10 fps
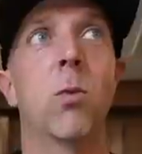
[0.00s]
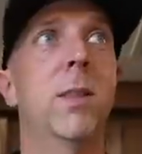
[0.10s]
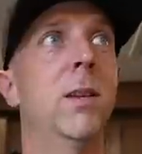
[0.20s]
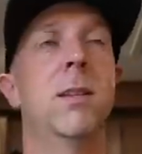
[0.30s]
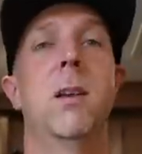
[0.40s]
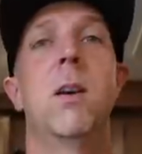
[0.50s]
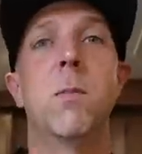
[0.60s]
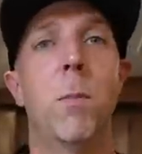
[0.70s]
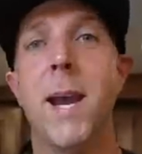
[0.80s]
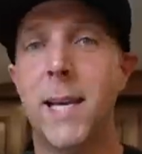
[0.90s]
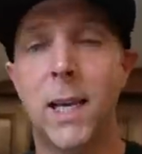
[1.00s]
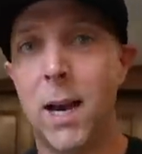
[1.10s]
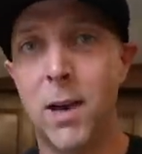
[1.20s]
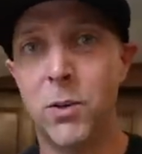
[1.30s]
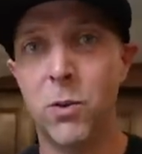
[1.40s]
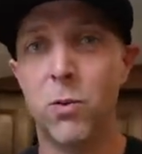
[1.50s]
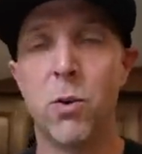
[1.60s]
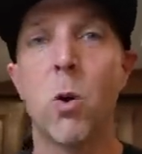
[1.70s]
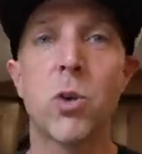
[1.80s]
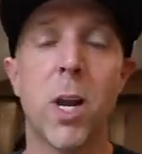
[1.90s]
with the sun baking on you,
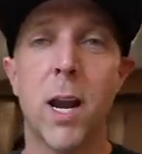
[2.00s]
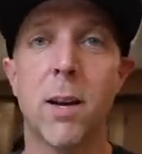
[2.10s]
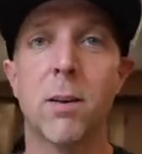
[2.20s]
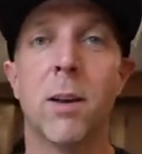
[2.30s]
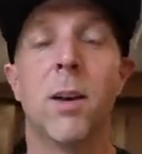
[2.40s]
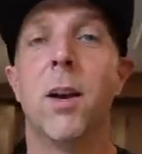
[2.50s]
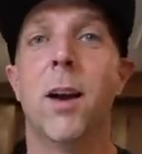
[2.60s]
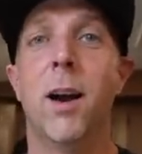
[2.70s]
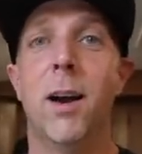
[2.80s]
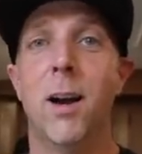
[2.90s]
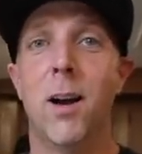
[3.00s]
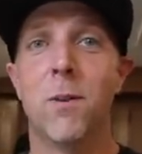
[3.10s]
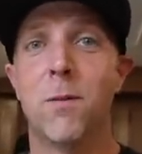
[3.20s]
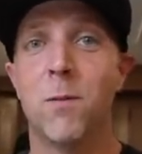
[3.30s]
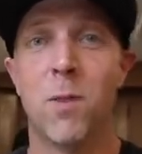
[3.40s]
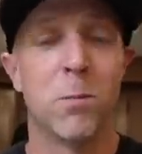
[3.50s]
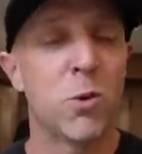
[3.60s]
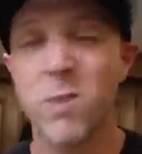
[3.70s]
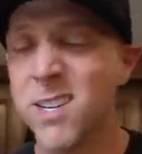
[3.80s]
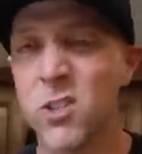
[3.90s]
no shade uh, from
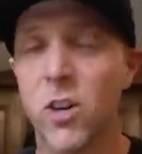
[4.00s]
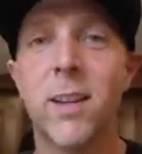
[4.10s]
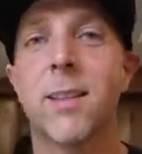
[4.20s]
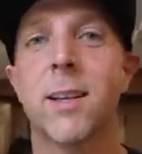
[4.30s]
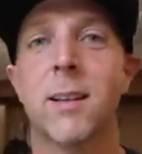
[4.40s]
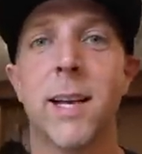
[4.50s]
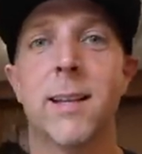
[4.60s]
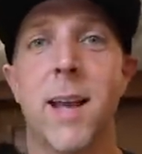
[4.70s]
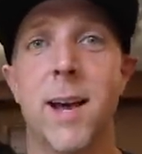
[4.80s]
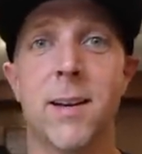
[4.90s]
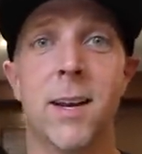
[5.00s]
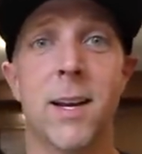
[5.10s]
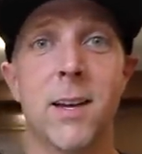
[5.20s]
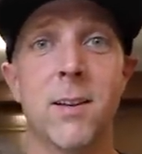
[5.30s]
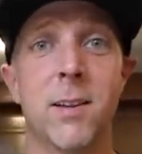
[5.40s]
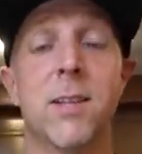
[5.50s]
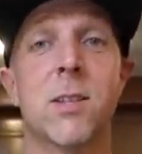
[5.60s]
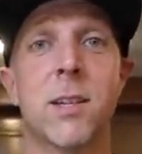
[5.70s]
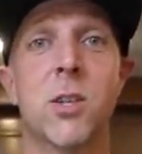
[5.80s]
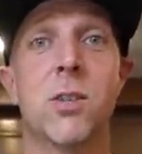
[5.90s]
trees or anything like that. And the
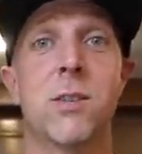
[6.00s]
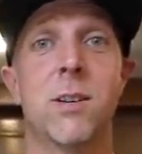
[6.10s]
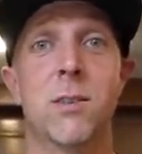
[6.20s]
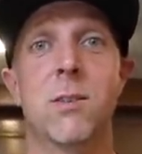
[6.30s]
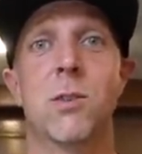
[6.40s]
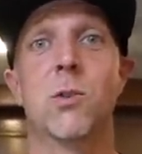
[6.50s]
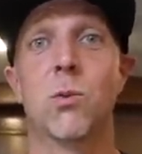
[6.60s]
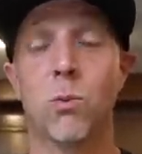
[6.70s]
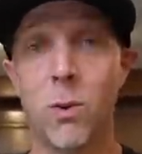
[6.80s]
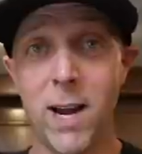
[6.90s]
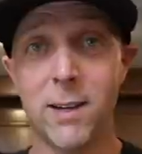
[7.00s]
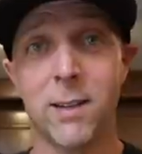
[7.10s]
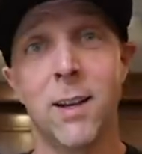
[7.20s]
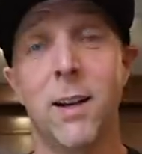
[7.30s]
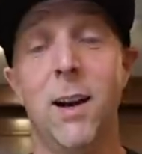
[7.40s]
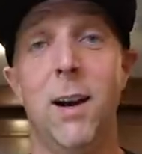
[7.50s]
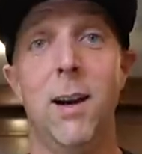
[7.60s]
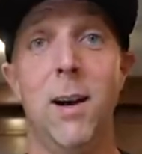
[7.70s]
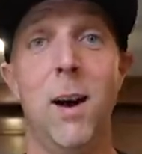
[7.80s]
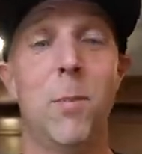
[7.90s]
insulation does great
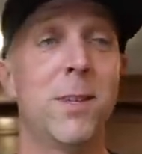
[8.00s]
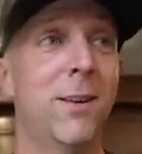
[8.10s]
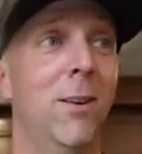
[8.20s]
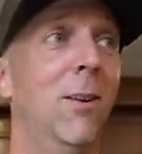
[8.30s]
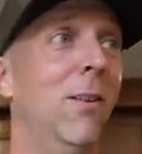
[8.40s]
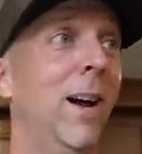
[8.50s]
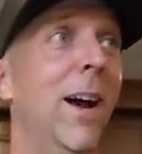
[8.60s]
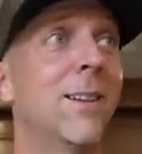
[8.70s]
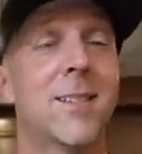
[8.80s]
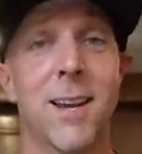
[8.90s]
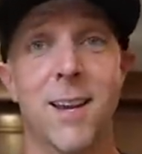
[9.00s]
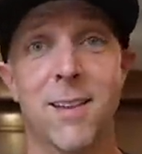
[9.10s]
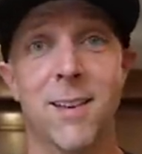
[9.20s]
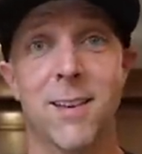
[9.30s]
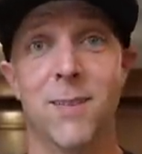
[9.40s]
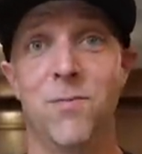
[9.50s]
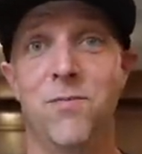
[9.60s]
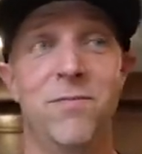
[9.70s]
uh, up until I'd say the